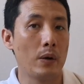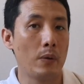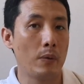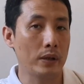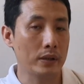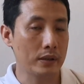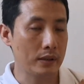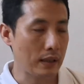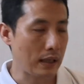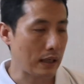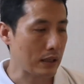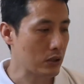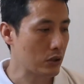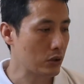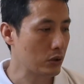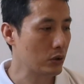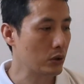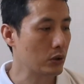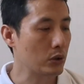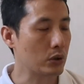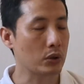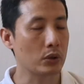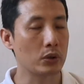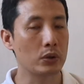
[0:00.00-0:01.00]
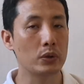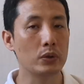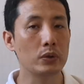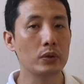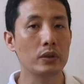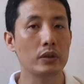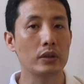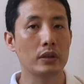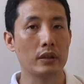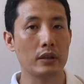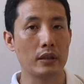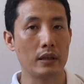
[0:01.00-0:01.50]
What I'd like you to
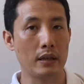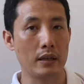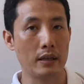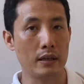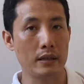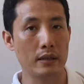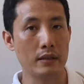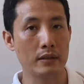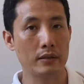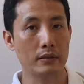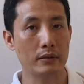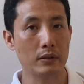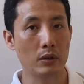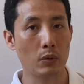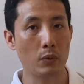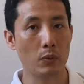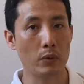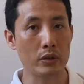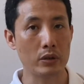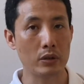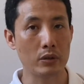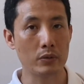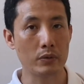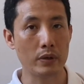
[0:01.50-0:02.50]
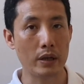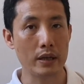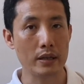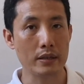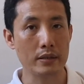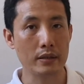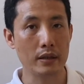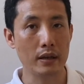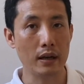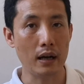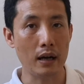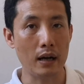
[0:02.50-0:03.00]
do is, when you
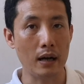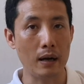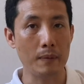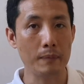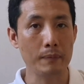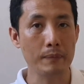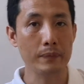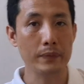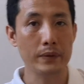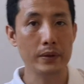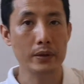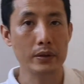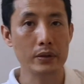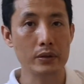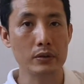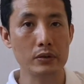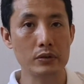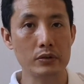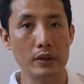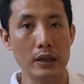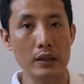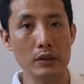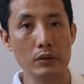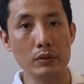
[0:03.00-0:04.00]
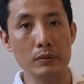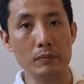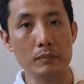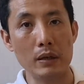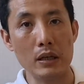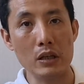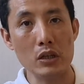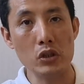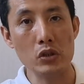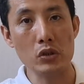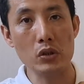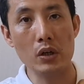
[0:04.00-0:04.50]
raise the arm, you try to
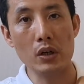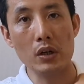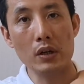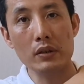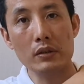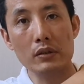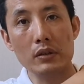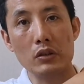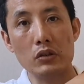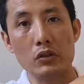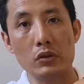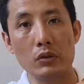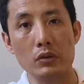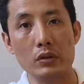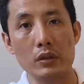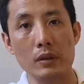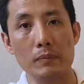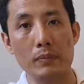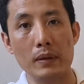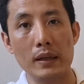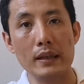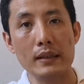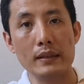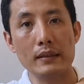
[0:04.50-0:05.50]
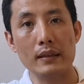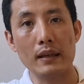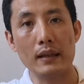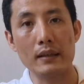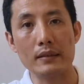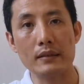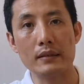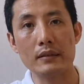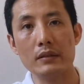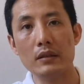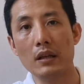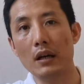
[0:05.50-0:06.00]
make sure the shoulder blade
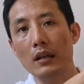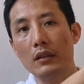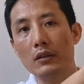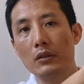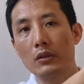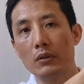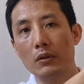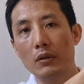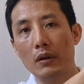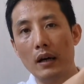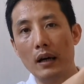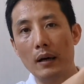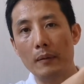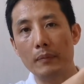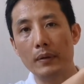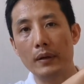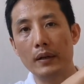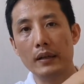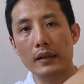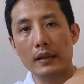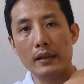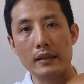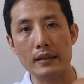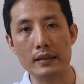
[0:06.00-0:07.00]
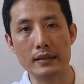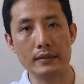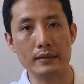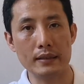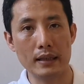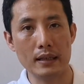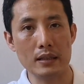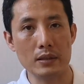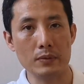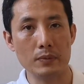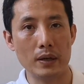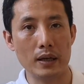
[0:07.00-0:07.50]
does not go up. It
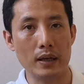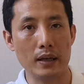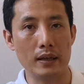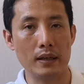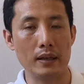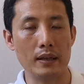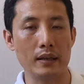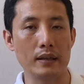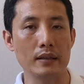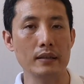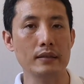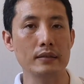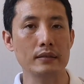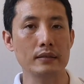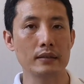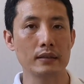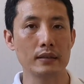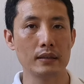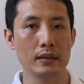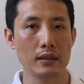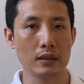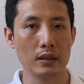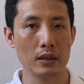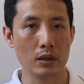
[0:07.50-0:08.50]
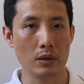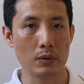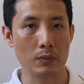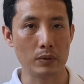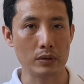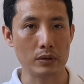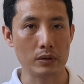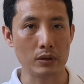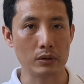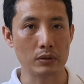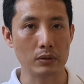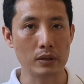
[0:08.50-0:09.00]
stays where it is.
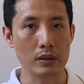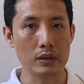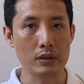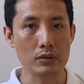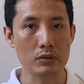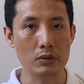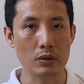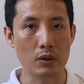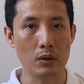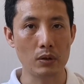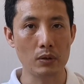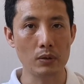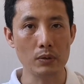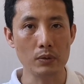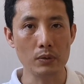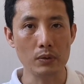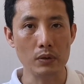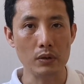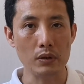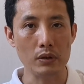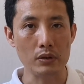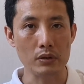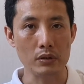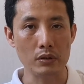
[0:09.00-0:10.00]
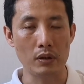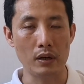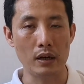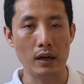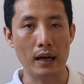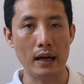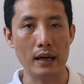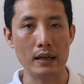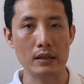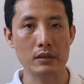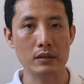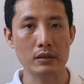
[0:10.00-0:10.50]
When you're doing so, you
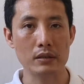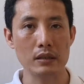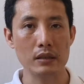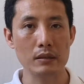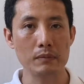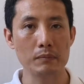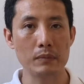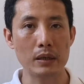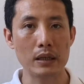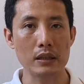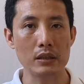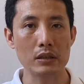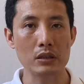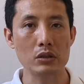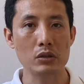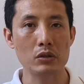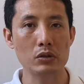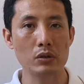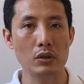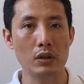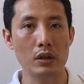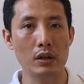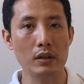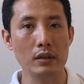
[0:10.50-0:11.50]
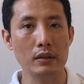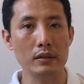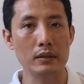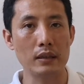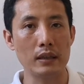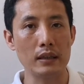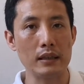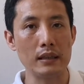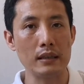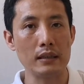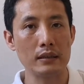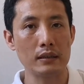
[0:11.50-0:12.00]
are actually making sure
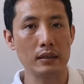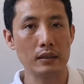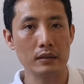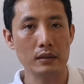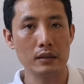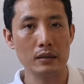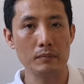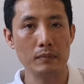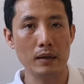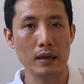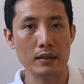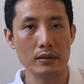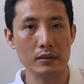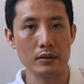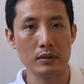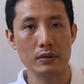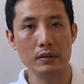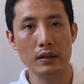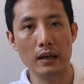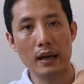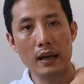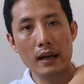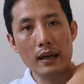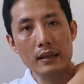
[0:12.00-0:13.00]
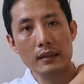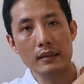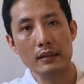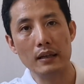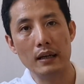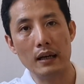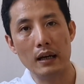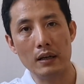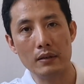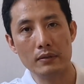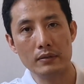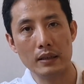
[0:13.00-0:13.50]
the internal muscle and
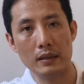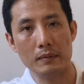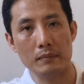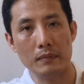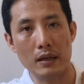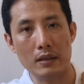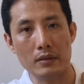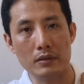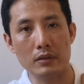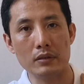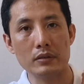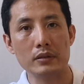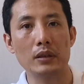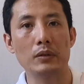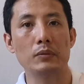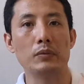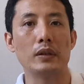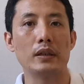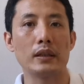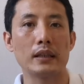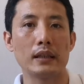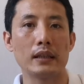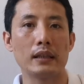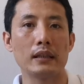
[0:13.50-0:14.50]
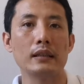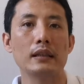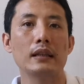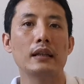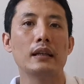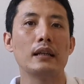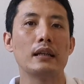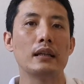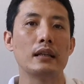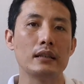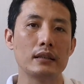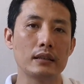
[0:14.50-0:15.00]
the outside muscles are working
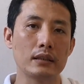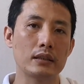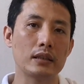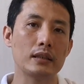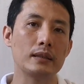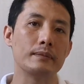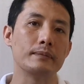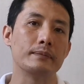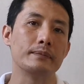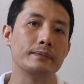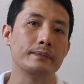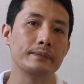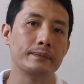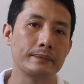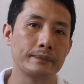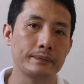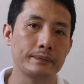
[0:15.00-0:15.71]
in the team.